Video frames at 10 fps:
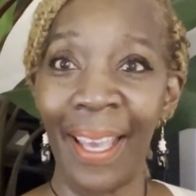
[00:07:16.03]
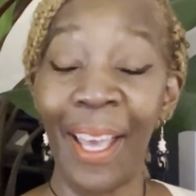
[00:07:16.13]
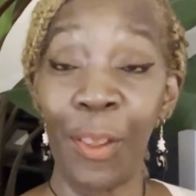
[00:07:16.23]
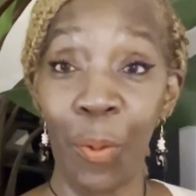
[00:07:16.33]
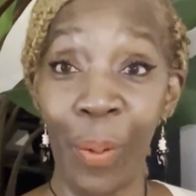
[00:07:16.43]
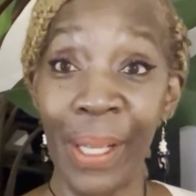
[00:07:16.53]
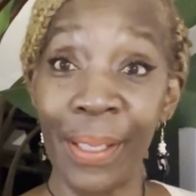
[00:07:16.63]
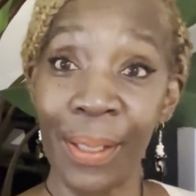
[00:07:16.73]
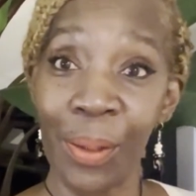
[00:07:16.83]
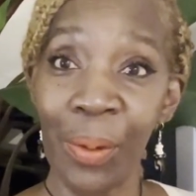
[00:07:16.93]
And the way
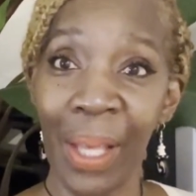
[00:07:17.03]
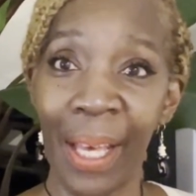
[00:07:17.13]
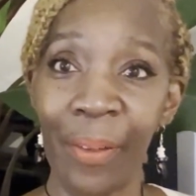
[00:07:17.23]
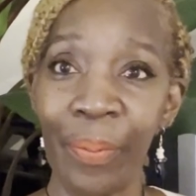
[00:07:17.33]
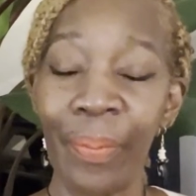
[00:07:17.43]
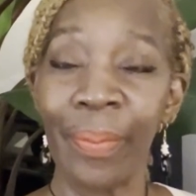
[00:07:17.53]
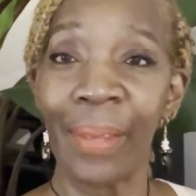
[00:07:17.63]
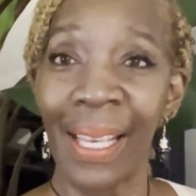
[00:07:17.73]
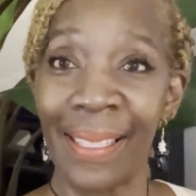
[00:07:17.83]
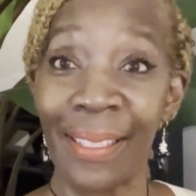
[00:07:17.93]
to do that
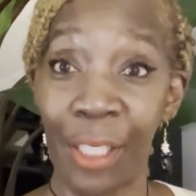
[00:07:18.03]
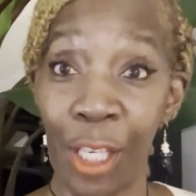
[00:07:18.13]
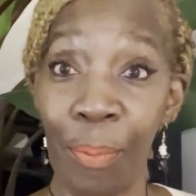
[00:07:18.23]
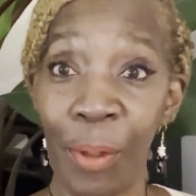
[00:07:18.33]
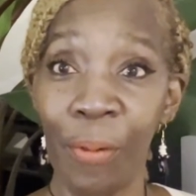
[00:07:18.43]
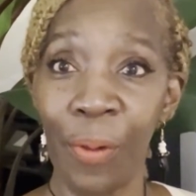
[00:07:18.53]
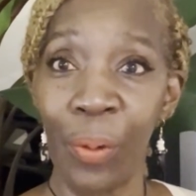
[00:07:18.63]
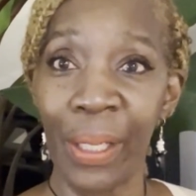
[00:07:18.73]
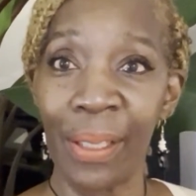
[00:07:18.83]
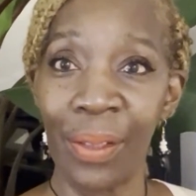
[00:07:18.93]
is to keep your
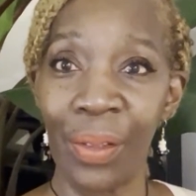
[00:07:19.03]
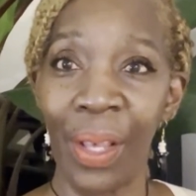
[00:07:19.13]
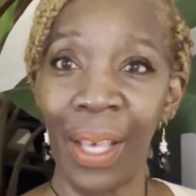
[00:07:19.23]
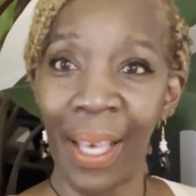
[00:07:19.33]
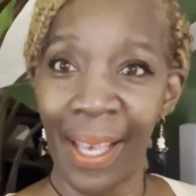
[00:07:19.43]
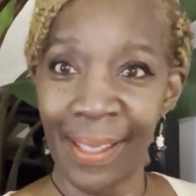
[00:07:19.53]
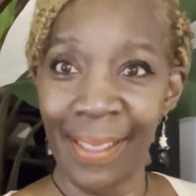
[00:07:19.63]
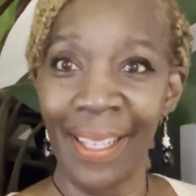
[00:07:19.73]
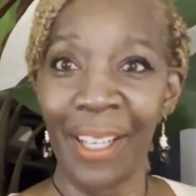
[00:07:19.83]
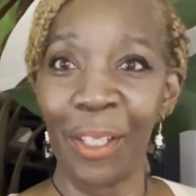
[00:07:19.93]
focus and
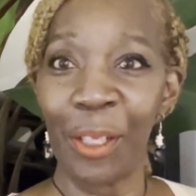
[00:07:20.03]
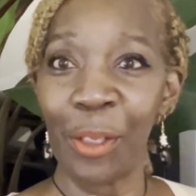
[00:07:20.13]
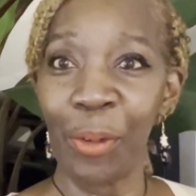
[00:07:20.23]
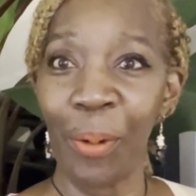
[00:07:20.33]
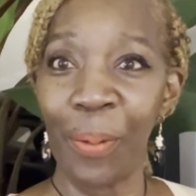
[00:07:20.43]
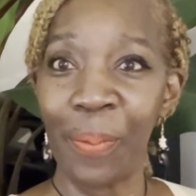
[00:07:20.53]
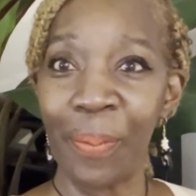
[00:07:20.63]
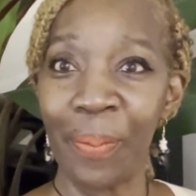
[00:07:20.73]
stay in control.